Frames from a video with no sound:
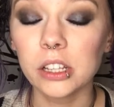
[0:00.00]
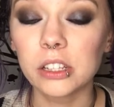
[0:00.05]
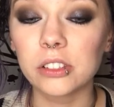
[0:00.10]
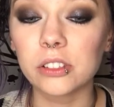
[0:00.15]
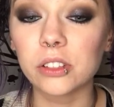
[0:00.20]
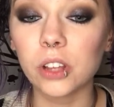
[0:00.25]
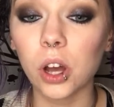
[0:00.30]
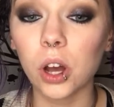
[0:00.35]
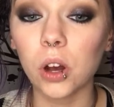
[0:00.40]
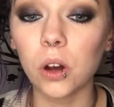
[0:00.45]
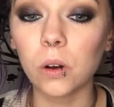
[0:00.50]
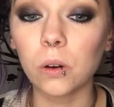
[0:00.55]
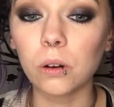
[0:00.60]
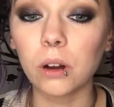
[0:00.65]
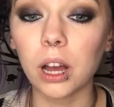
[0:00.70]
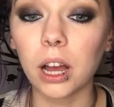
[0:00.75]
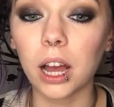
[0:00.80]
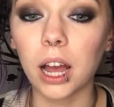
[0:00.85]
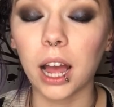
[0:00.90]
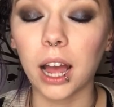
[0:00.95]

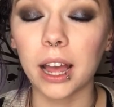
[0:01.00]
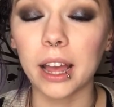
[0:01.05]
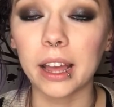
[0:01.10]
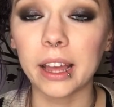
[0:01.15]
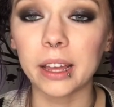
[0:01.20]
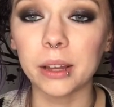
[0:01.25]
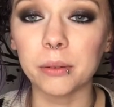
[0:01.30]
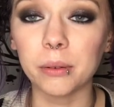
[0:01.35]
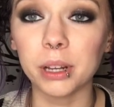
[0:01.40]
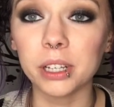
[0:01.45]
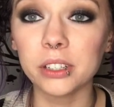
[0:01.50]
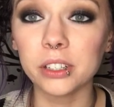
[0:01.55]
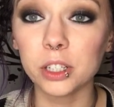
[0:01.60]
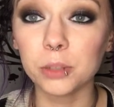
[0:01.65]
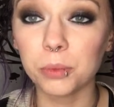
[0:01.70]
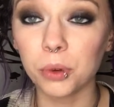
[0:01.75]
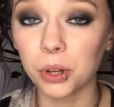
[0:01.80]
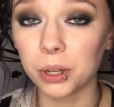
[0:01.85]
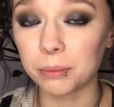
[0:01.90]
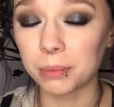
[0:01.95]
So I went to
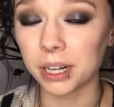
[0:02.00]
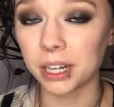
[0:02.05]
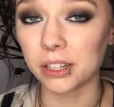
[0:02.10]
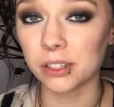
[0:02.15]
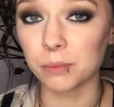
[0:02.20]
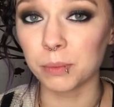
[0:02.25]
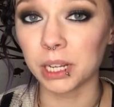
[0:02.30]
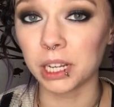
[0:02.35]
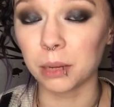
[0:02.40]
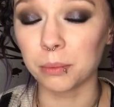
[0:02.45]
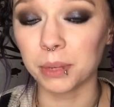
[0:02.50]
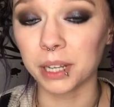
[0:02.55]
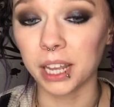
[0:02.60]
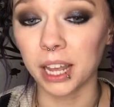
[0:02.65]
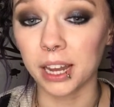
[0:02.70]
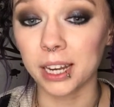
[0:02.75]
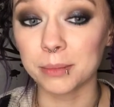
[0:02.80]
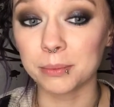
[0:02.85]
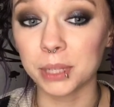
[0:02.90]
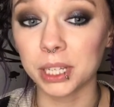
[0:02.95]
Napoleon Perdis Makeup
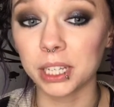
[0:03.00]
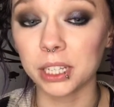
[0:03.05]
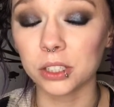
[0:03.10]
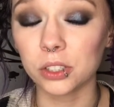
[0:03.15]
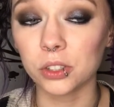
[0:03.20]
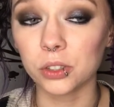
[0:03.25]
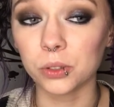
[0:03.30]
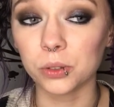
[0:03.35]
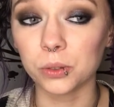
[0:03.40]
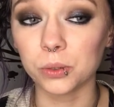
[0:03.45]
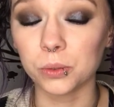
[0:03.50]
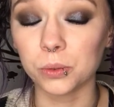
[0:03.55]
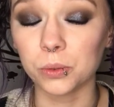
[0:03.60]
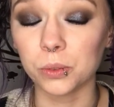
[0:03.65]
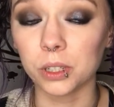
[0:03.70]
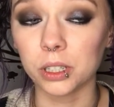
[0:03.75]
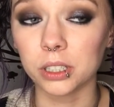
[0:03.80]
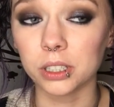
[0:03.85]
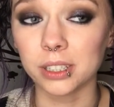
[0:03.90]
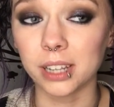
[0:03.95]
Academy
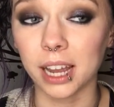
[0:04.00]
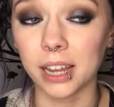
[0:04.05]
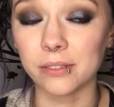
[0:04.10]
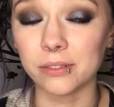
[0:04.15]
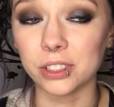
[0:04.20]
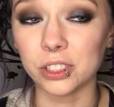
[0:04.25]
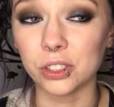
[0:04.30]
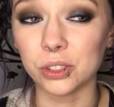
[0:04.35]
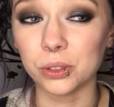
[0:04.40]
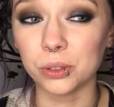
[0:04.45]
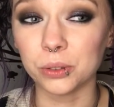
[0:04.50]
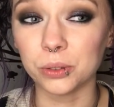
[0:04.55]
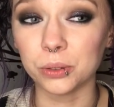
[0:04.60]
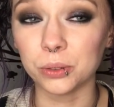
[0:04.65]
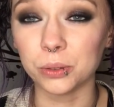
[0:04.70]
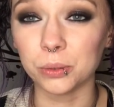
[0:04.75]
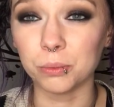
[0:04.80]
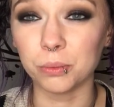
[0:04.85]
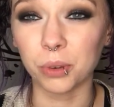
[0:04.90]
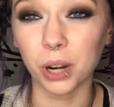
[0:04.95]
to dive
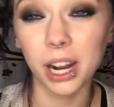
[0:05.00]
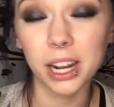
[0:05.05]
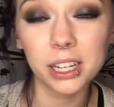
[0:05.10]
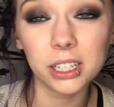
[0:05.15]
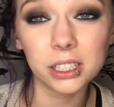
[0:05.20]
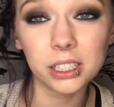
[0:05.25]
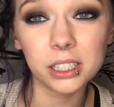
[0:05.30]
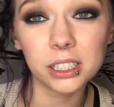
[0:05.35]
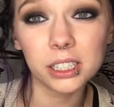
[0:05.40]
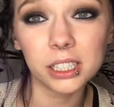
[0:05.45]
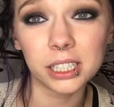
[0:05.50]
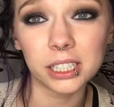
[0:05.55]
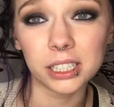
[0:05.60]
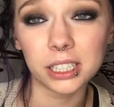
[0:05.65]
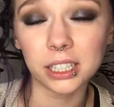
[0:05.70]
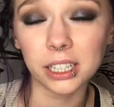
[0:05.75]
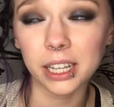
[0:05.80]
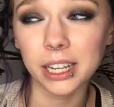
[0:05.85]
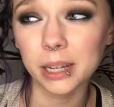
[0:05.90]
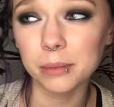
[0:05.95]
into bridal
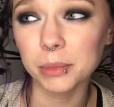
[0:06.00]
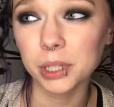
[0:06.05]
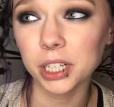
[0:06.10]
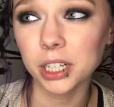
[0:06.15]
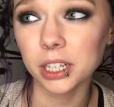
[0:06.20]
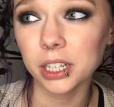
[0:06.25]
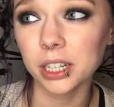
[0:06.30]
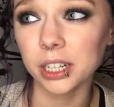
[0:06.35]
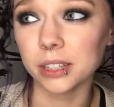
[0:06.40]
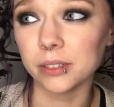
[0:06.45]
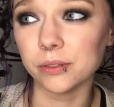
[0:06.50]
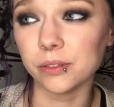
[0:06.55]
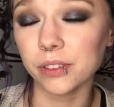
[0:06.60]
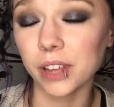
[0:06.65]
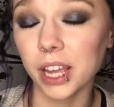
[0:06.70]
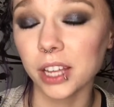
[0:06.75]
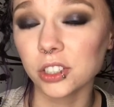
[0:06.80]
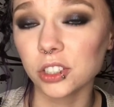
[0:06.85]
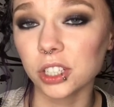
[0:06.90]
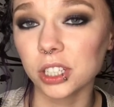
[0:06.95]
and glamour and
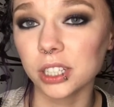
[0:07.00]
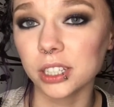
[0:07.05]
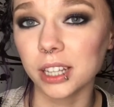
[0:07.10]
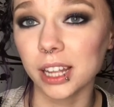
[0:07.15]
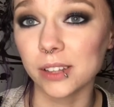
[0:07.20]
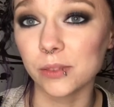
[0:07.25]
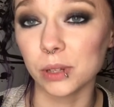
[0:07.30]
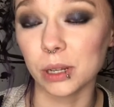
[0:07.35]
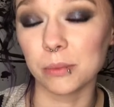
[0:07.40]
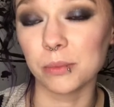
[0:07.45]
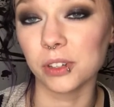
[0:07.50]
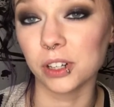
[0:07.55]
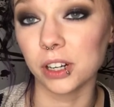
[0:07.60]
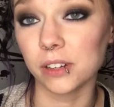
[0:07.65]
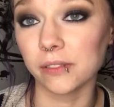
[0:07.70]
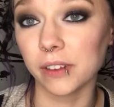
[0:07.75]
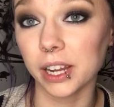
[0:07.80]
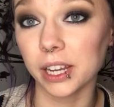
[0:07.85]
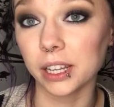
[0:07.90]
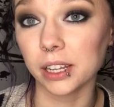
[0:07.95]
fashion. That's what I'm
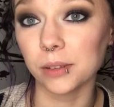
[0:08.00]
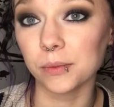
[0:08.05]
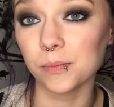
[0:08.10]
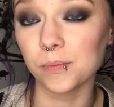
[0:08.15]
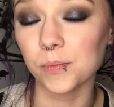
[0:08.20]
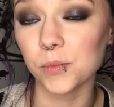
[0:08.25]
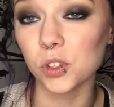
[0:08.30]
certified in.